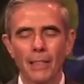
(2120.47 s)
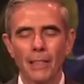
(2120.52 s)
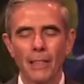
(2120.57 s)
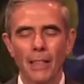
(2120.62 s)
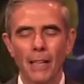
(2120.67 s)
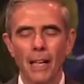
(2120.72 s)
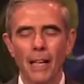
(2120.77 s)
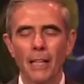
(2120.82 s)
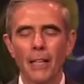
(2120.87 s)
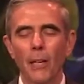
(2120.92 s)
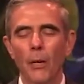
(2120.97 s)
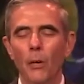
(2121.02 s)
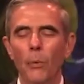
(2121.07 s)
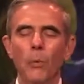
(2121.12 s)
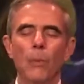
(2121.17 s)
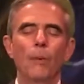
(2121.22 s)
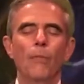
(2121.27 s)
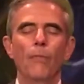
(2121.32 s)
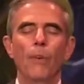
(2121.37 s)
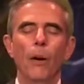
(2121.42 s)
I know
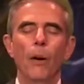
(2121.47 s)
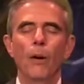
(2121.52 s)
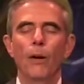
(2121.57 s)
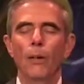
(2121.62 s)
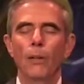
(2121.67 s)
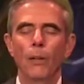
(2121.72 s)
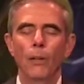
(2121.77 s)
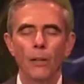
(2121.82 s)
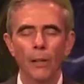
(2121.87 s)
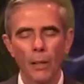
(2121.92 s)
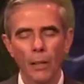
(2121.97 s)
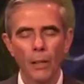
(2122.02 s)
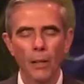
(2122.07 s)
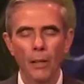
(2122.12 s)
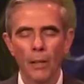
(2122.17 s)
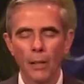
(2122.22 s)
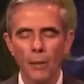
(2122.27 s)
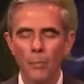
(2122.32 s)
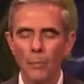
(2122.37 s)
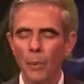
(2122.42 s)
we've all
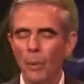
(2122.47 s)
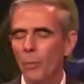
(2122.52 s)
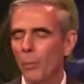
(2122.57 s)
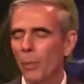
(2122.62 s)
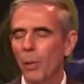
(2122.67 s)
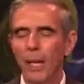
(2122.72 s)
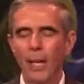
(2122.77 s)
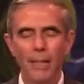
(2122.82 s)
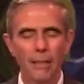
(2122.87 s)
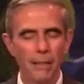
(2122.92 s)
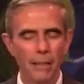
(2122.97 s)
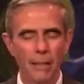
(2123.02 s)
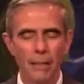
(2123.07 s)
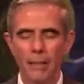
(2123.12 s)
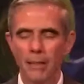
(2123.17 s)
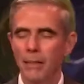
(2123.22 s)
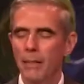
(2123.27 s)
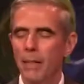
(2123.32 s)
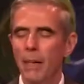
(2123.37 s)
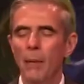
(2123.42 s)
been blessed in
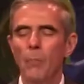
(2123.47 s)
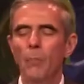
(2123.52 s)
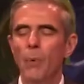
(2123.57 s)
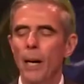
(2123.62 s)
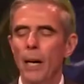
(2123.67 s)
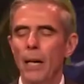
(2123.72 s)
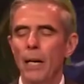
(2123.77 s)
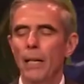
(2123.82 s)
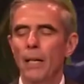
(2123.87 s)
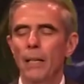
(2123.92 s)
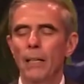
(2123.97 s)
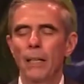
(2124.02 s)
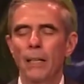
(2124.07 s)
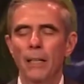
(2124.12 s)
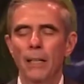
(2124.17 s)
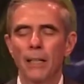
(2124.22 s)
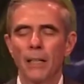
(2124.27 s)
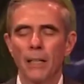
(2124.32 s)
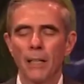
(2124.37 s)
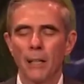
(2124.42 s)
some way
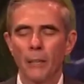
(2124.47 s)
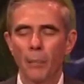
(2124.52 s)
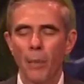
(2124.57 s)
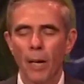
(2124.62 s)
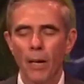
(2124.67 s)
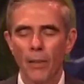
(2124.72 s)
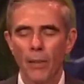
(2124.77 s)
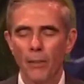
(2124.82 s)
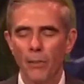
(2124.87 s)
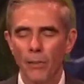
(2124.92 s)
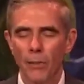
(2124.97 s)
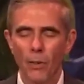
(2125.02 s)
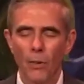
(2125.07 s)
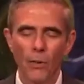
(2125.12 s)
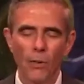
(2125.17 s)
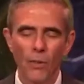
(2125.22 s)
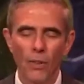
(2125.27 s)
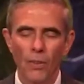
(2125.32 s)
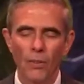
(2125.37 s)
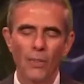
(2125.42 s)
by this
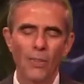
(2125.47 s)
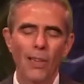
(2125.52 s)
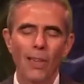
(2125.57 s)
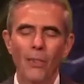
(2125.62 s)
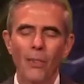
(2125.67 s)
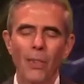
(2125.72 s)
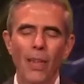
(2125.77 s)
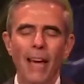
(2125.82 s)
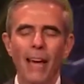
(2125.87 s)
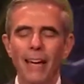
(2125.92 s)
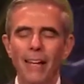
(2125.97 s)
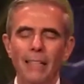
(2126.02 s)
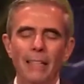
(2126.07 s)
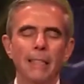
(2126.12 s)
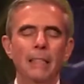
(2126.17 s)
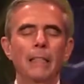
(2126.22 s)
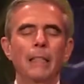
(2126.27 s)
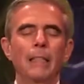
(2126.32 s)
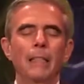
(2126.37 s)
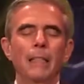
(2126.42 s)
service, that that
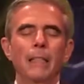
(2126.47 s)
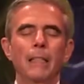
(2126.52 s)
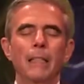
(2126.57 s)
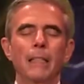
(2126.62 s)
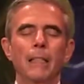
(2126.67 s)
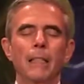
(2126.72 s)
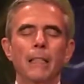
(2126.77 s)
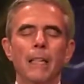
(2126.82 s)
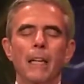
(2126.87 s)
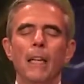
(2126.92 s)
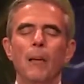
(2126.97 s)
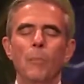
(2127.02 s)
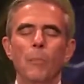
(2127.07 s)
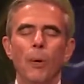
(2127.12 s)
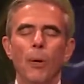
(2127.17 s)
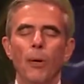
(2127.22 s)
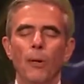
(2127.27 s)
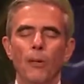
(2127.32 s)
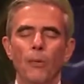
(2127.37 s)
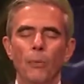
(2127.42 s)

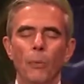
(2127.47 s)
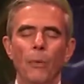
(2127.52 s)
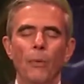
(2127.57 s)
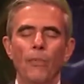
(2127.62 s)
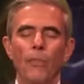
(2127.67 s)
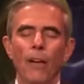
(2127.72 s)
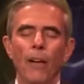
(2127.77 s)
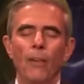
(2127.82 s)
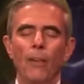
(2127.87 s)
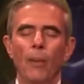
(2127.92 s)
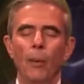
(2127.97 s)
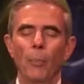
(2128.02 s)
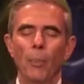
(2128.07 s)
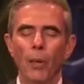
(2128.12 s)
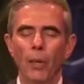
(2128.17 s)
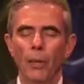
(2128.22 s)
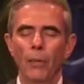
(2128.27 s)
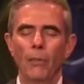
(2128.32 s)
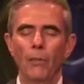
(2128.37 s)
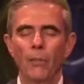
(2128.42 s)
impulse we felt that
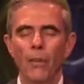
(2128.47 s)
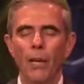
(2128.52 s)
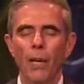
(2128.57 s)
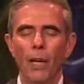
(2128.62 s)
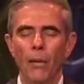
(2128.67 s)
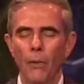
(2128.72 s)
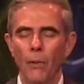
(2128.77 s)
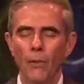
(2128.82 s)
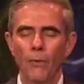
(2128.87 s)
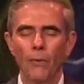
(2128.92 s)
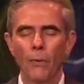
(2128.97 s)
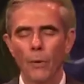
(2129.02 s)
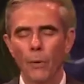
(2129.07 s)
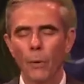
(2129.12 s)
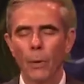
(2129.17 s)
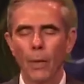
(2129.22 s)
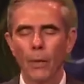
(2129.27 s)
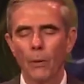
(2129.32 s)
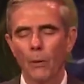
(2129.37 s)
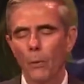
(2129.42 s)
brought us together for
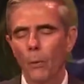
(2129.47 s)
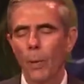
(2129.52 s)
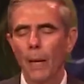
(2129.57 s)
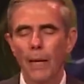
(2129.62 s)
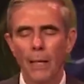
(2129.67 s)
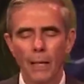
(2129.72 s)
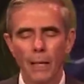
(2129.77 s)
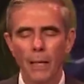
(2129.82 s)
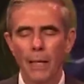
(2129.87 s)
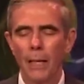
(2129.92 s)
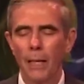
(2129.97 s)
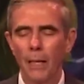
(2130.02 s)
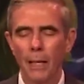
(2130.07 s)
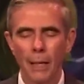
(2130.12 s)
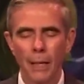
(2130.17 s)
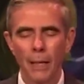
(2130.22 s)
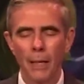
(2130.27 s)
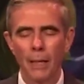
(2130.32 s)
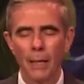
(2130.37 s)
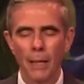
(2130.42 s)
greater awakening
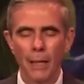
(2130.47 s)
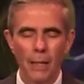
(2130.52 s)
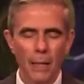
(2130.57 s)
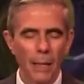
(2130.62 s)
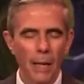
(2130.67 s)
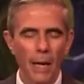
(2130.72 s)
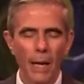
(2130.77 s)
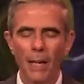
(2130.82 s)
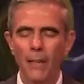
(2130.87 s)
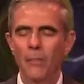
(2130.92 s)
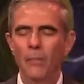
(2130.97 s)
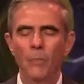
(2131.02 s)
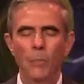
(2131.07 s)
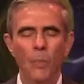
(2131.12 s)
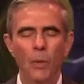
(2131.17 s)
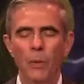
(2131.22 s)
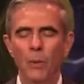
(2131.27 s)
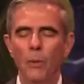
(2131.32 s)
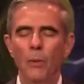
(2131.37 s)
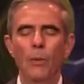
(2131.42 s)
has
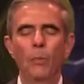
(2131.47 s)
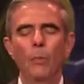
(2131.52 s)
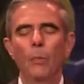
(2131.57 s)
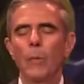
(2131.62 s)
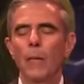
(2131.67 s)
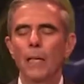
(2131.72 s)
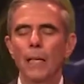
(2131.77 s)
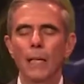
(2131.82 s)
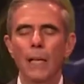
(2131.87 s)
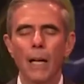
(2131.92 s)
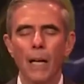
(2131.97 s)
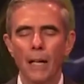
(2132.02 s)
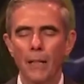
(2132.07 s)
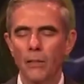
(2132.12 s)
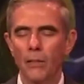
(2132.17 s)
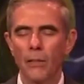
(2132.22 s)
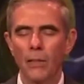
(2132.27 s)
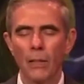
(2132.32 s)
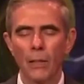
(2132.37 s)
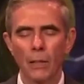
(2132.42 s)
been
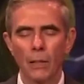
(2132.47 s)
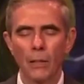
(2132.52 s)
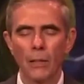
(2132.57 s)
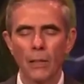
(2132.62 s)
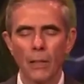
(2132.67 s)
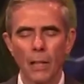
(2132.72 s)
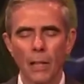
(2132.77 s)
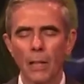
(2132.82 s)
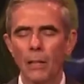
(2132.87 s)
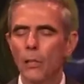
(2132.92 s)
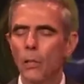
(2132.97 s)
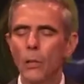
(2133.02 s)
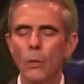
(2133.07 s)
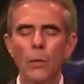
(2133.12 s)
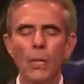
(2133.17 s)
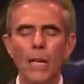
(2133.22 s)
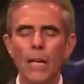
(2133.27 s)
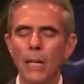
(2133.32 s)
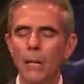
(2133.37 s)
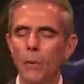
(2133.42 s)
realized in
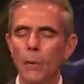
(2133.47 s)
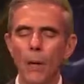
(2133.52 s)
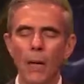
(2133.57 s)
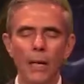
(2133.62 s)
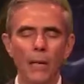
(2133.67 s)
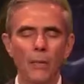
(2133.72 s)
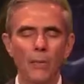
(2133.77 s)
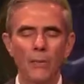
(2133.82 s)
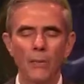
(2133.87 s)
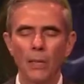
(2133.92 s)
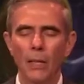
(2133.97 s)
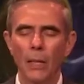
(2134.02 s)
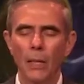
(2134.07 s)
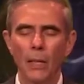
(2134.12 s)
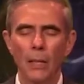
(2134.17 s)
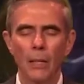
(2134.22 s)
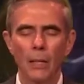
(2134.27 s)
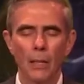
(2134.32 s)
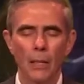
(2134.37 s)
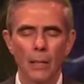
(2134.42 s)
unique ways
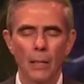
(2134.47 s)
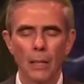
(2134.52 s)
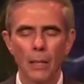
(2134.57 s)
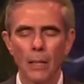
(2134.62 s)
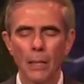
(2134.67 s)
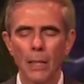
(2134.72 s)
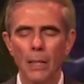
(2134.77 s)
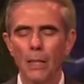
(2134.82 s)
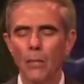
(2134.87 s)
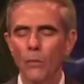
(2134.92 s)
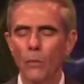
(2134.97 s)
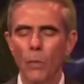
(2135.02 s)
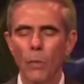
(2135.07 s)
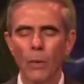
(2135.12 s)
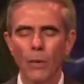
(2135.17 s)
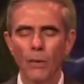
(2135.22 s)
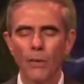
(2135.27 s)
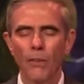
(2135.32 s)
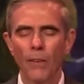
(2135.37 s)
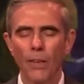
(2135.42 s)
in each one
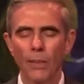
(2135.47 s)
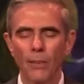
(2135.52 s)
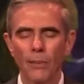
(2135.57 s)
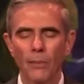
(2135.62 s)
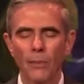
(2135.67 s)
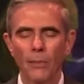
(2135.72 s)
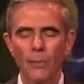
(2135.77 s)
of us.